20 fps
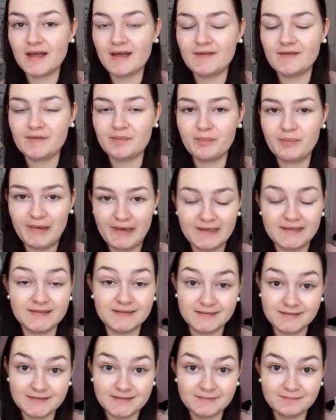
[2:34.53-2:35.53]
it's
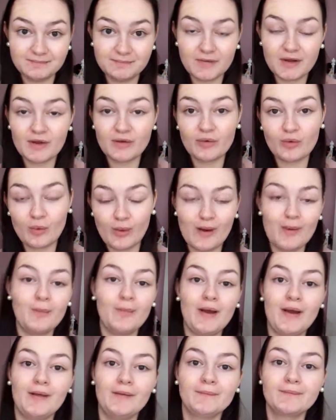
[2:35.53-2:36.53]
blended
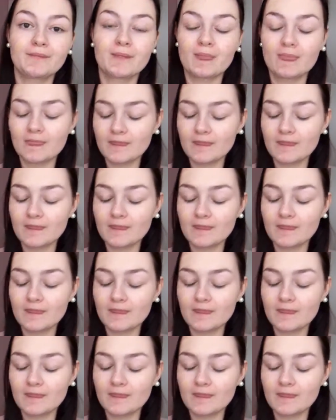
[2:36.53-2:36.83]
quite well,